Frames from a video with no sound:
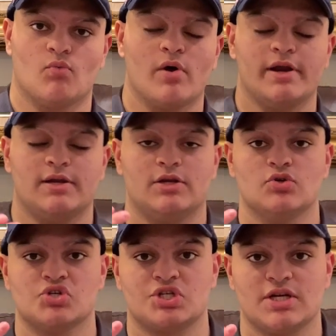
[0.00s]
when
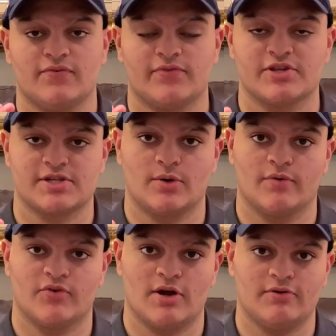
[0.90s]
you shift the center
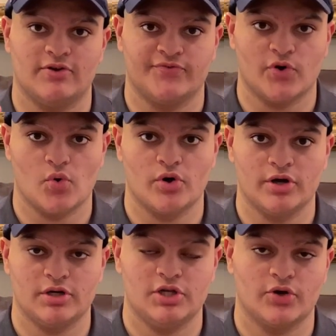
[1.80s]
of gravity
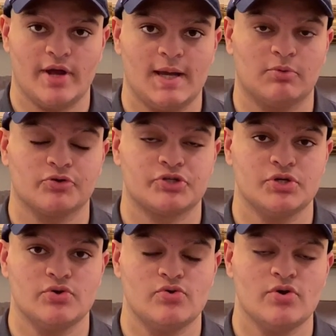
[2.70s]
forward, you're able
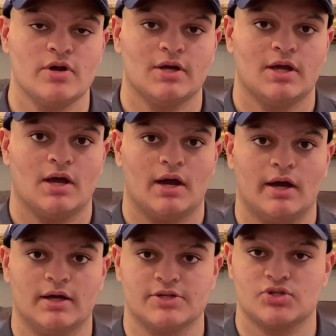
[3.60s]
to
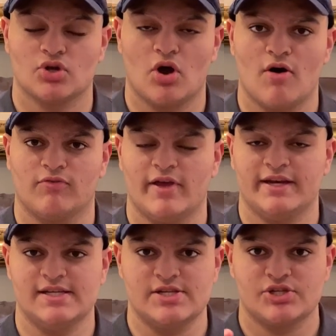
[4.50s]
uh, solve
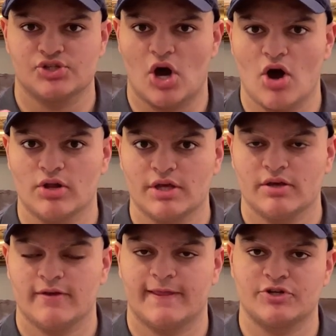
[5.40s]
any
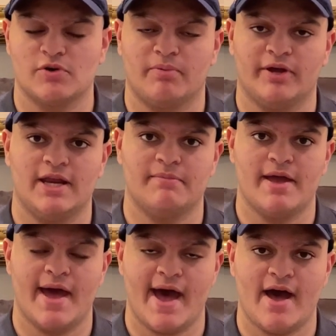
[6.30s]
stalling that your plane may
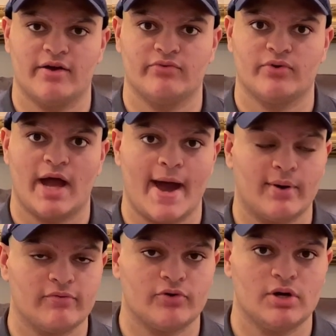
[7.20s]
have.
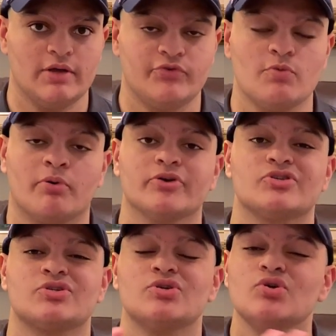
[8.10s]
However, if you put
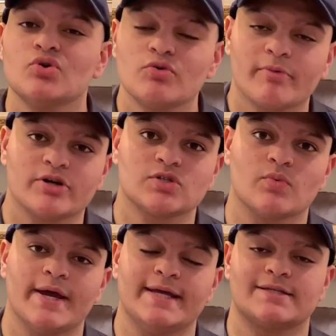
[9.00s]
too much
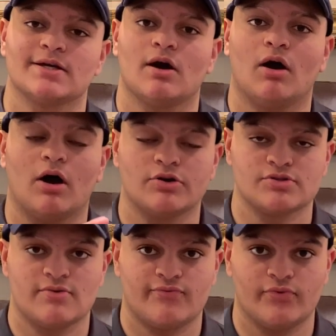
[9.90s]
weight onto
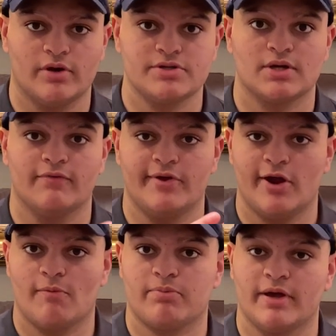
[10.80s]
the front of the
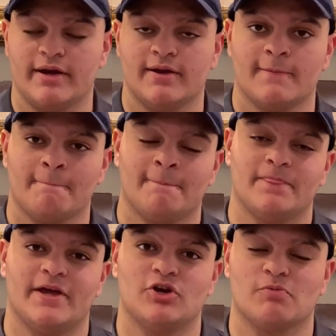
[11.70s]
airplane,
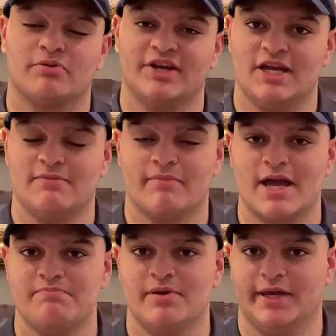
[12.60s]
then your plane
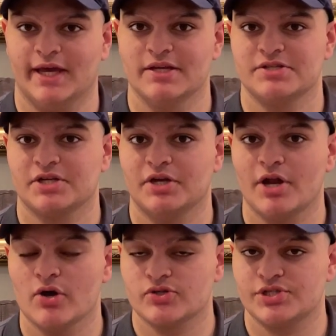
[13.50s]
might begin to
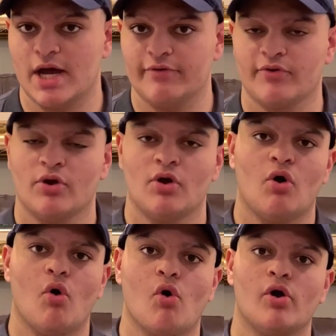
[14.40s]
nosedive,
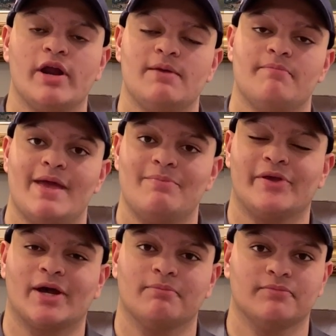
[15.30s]
or it may
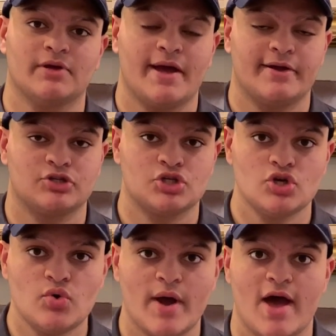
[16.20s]
become
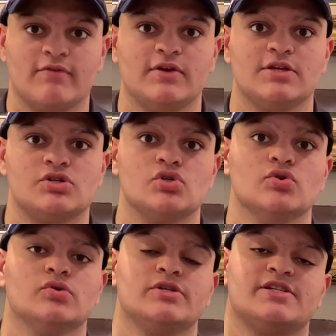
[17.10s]
too heavy
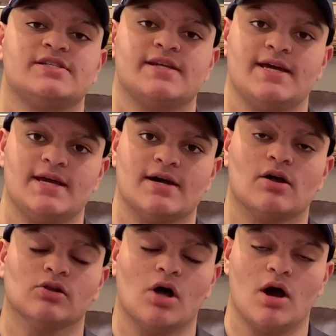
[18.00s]
to stay
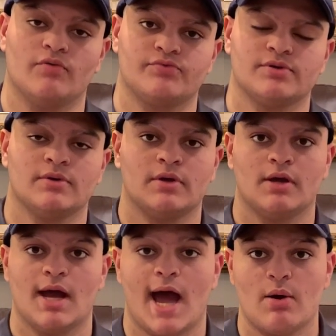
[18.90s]
aloft.
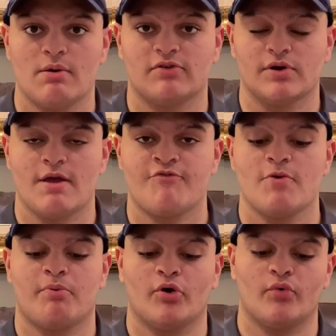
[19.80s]
However, if you
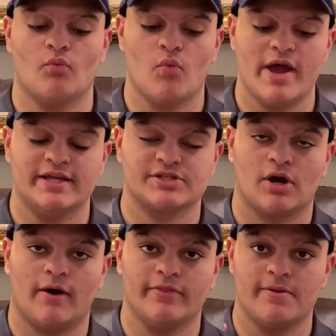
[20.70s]
put weight
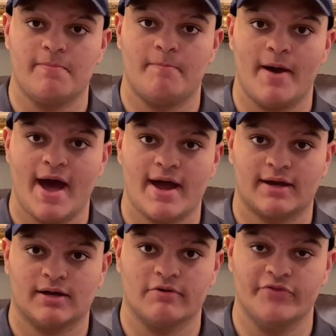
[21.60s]
on the
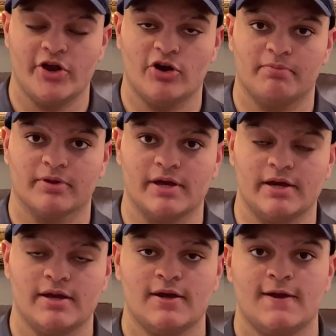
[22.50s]
back of the
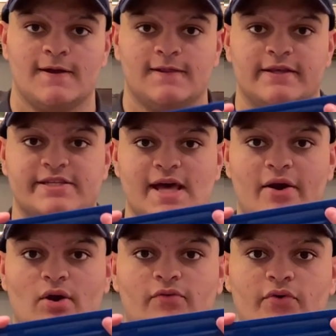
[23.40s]
airplane, the
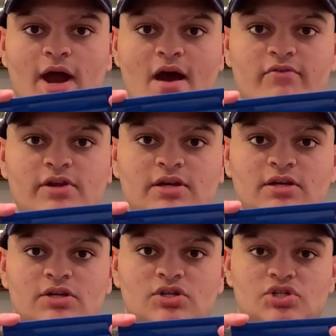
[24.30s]
center of gravity
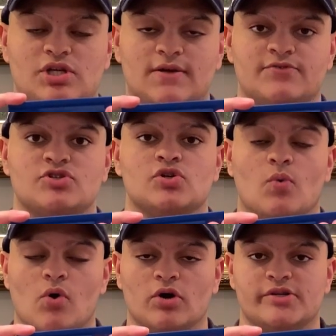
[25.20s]
shifts
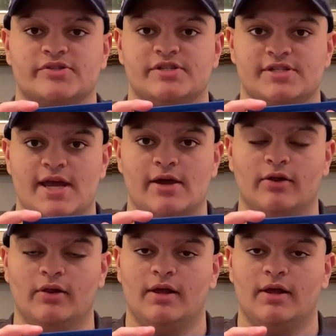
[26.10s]
towards the tail.